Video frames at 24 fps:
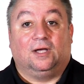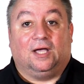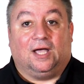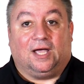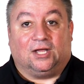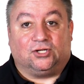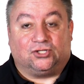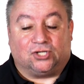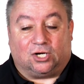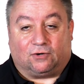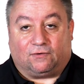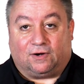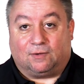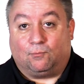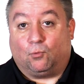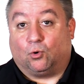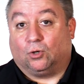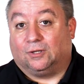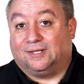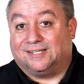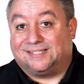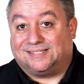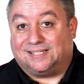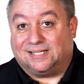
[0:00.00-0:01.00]
and generating more
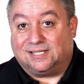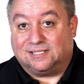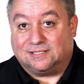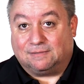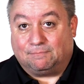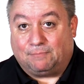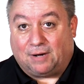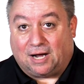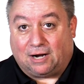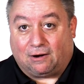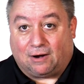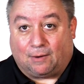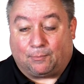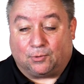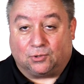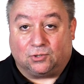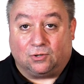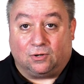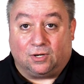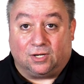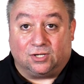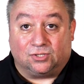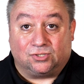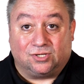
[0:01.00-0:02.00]
listings and buyer
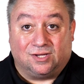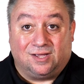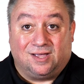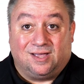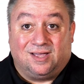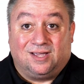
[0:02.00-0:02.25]
opportunities.